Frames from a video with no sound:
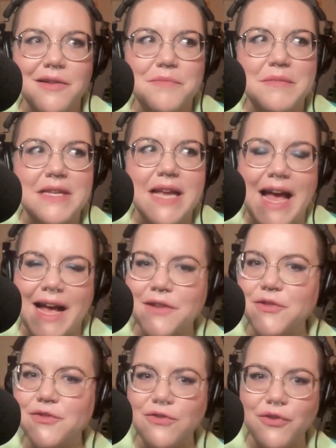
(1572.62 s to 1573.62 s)

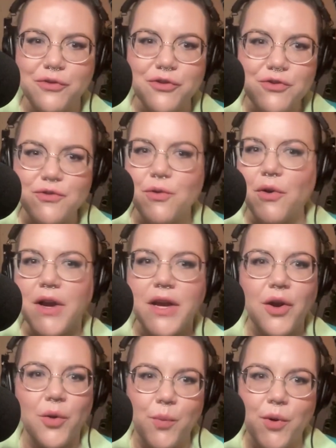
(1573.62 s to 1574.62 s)
text or story
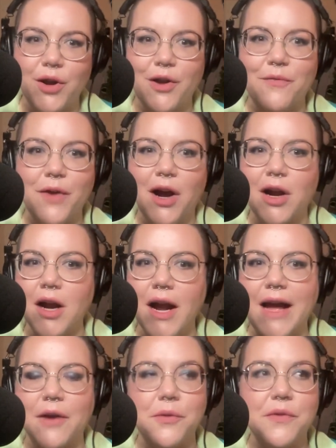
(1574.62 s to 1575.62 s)
or work of art
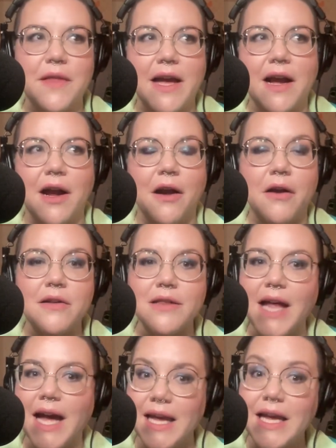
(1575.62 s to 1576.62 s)
out there
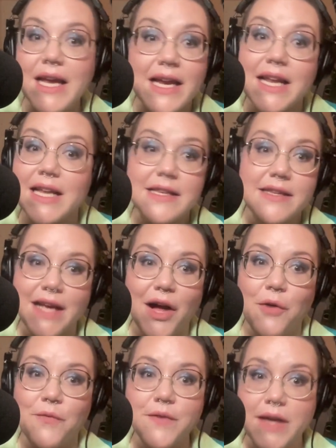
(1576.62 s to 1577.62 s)
that in
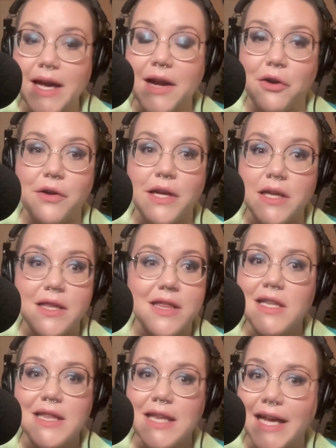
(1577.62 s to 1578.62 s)
itself carries
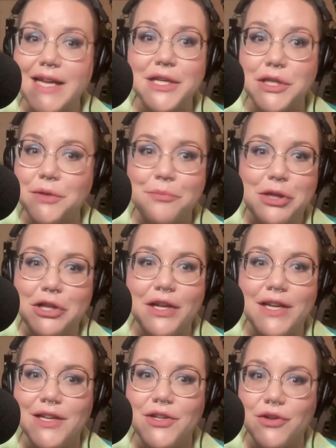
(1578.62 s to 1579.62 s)
the latent
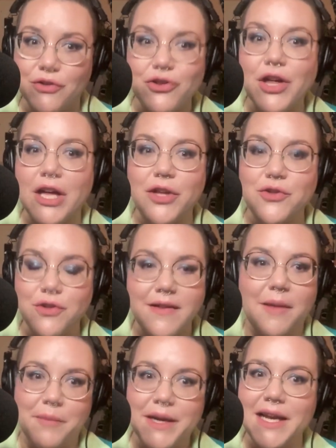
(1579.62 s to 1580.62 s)
ability to change
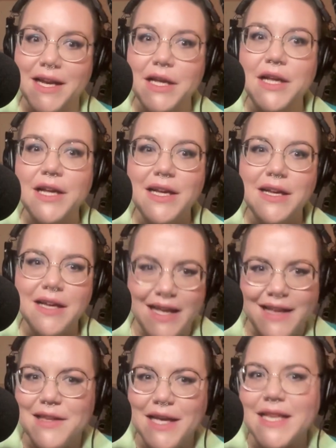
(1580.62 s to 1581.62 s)
somebody.
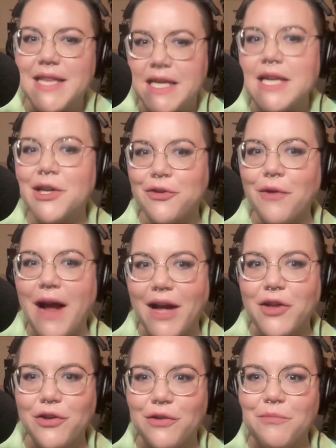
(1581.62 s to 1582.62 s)
It's an
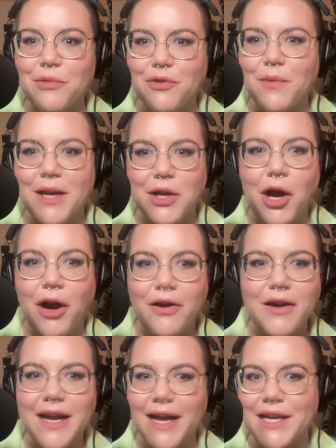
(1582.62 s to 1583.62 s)
interaction between
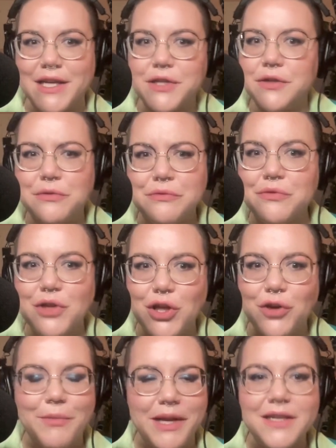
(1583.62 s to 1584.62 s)
art and
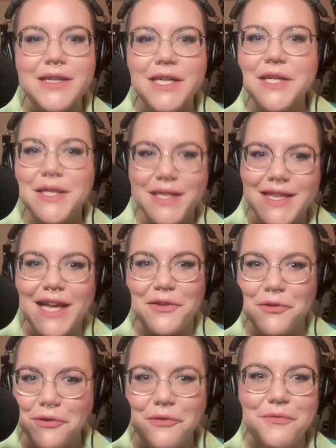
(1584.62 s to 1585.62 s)
human that
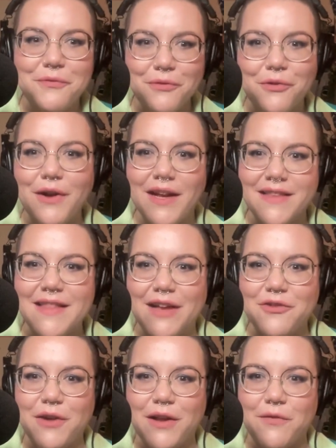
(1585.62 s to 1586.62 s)
sort of creates
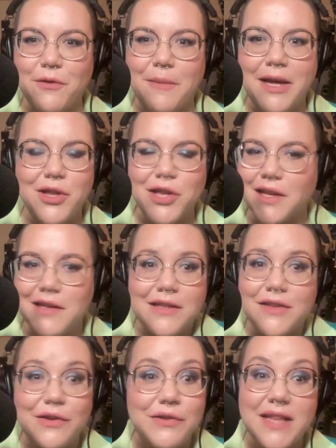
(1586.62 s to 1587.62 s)
that transformation.
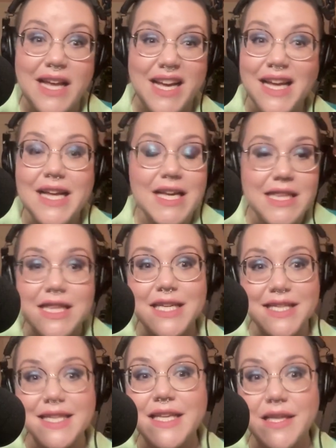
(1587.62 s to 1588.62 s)
So it's like,
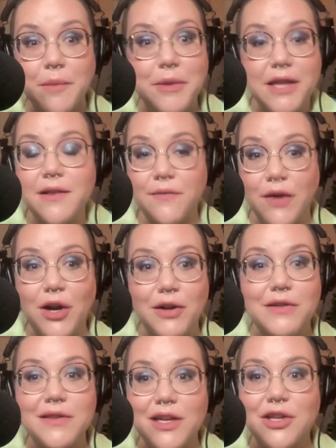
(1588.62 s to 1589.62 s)
this is a piece of
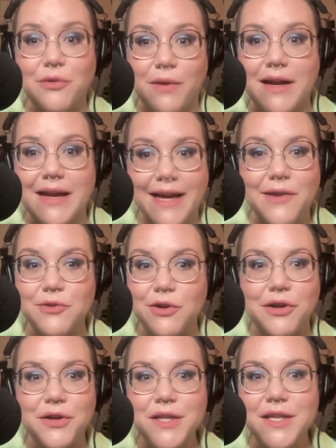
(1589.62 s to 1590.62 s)
art that you
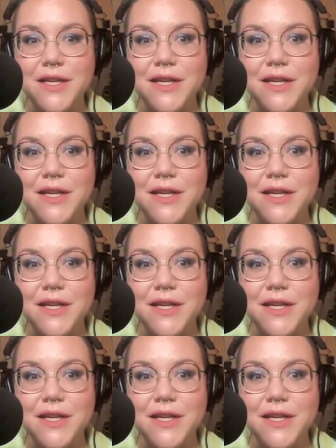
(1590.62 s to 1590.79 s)
encountered